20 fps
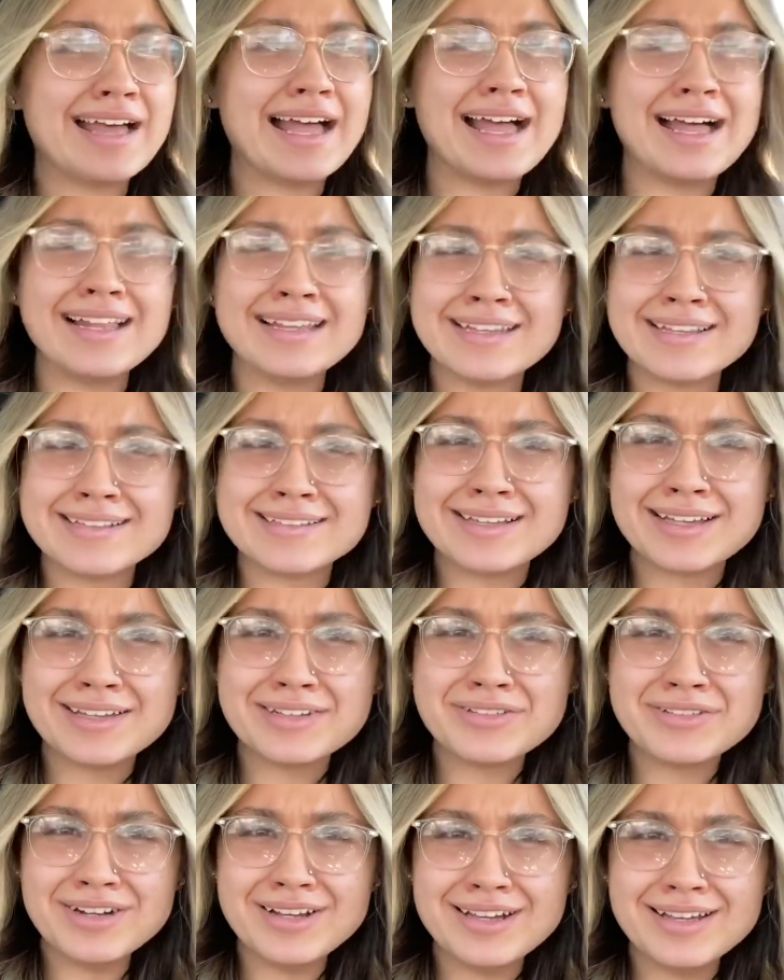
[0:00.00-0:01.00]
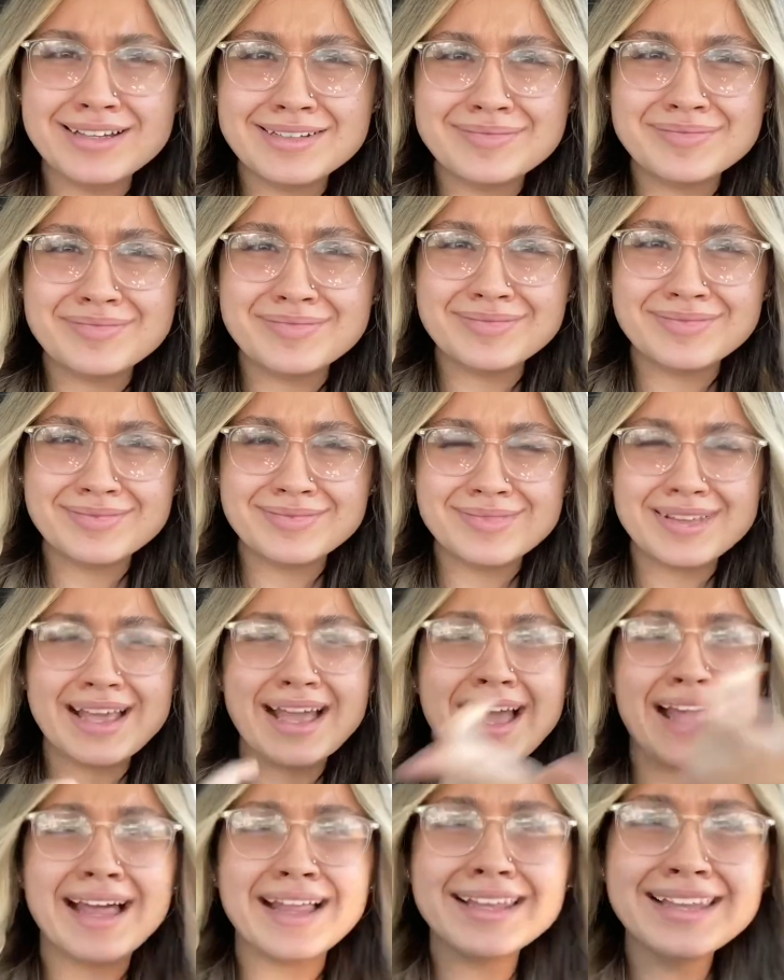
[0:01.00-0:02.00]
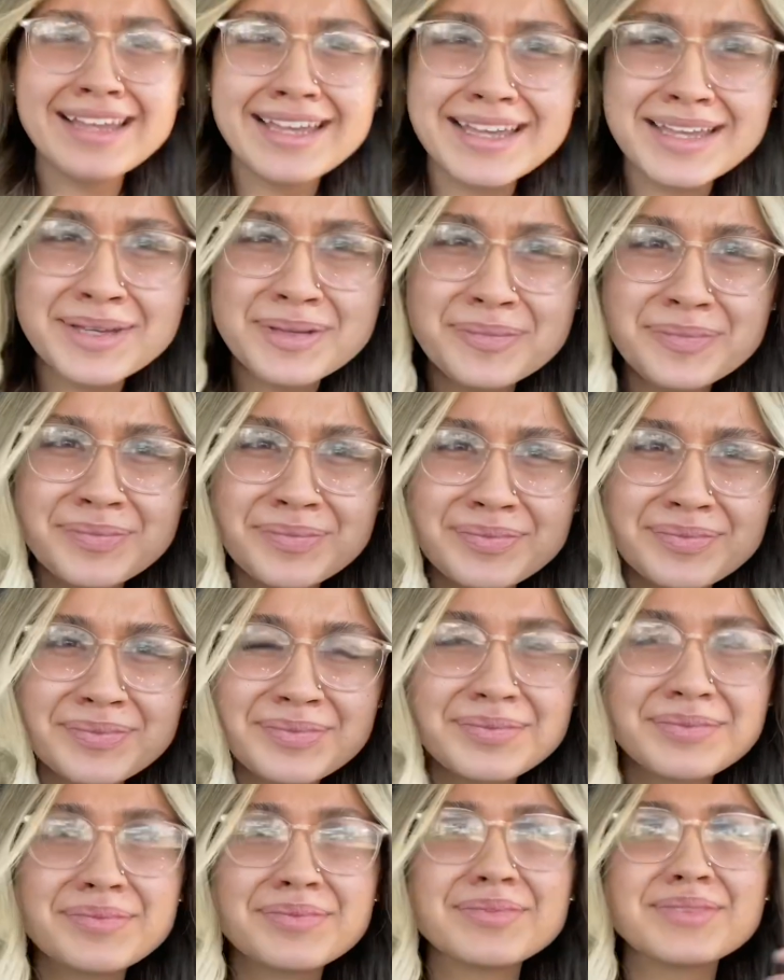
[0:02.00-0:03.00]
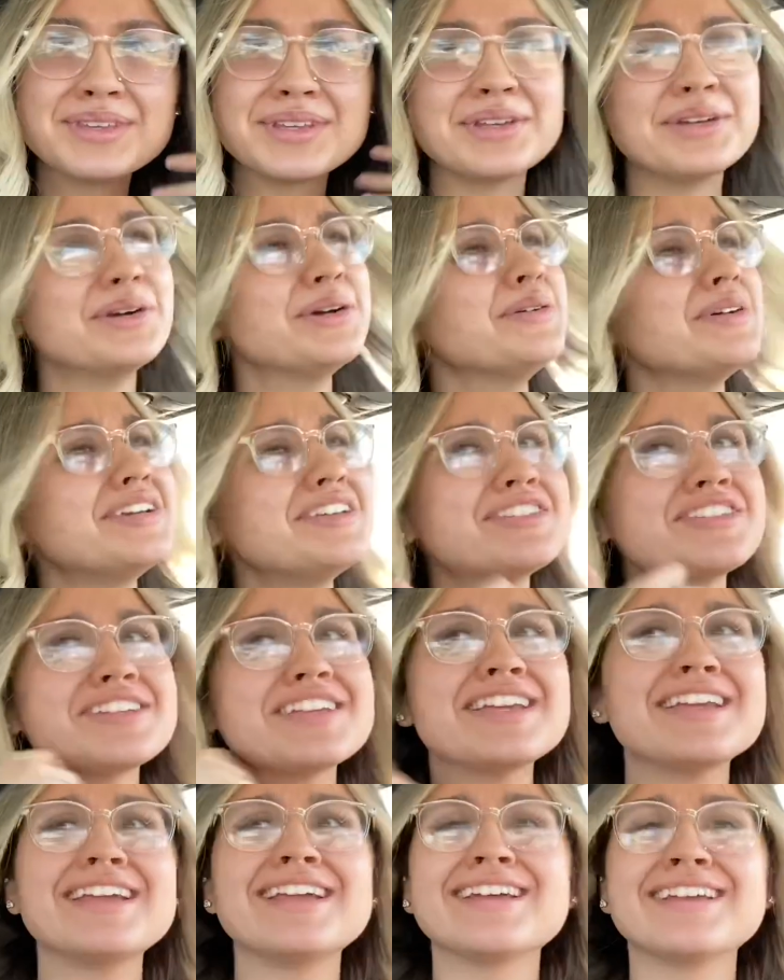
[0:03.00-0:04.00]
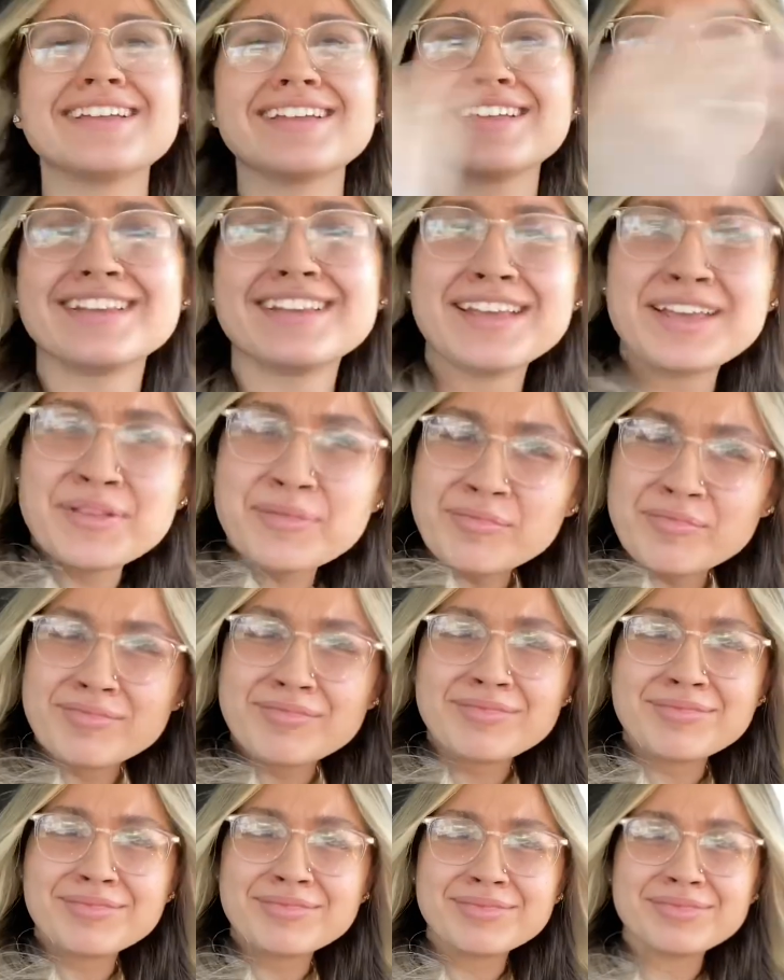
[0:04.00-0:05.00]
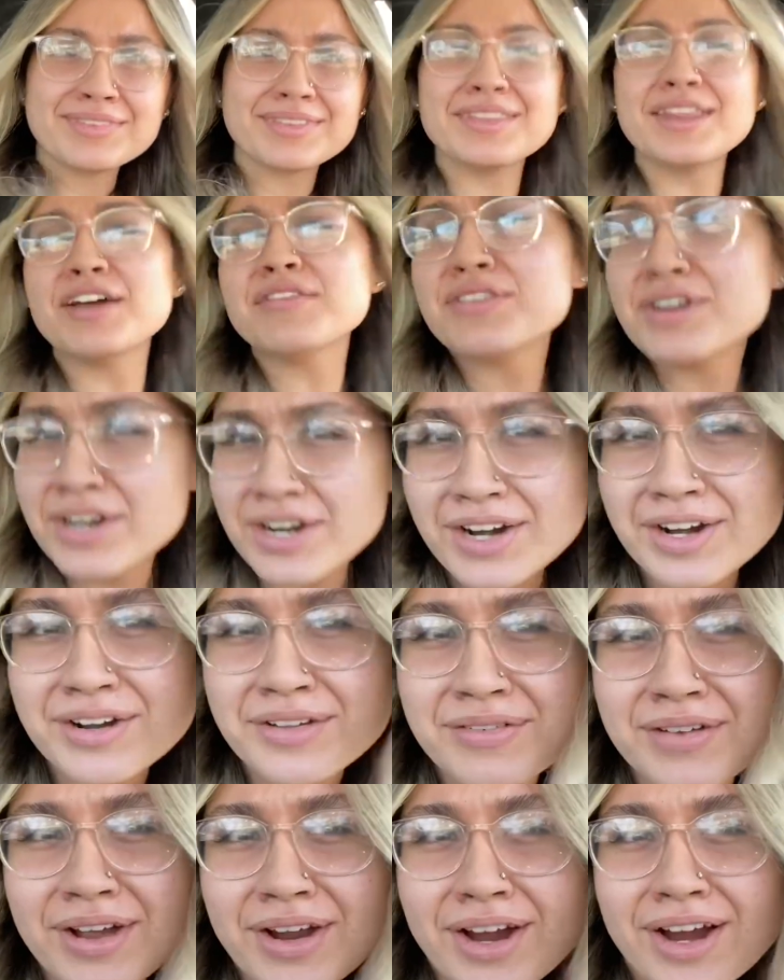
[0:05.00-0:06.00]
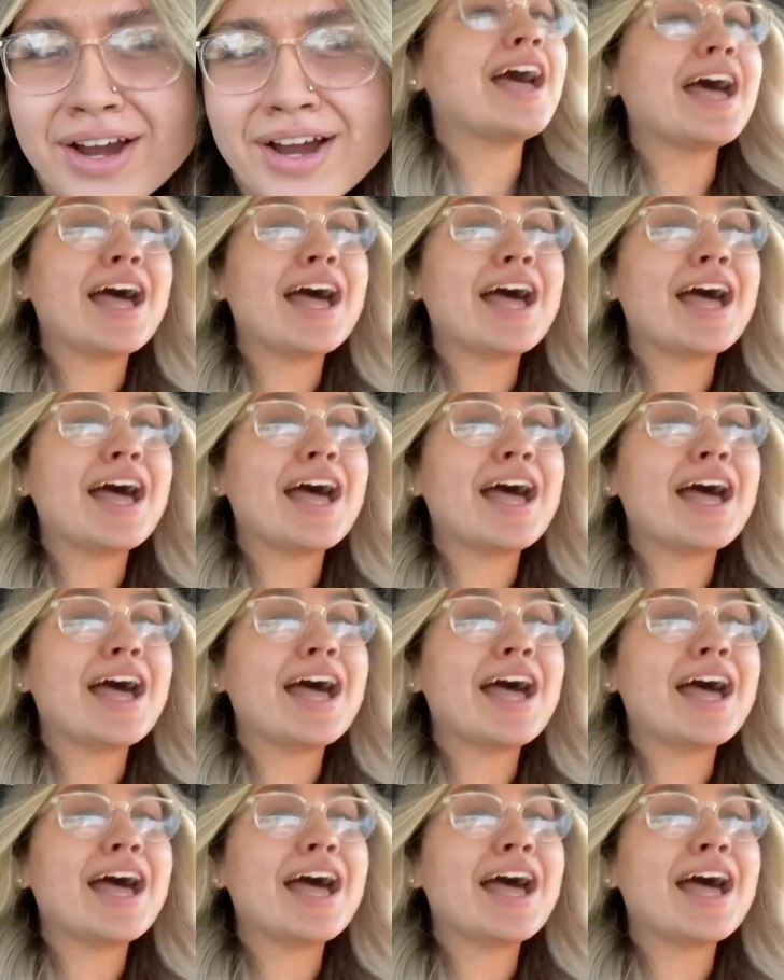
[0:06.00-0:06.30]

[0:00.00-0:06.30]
Alexandra? Allie? Who is she? Never heard of her.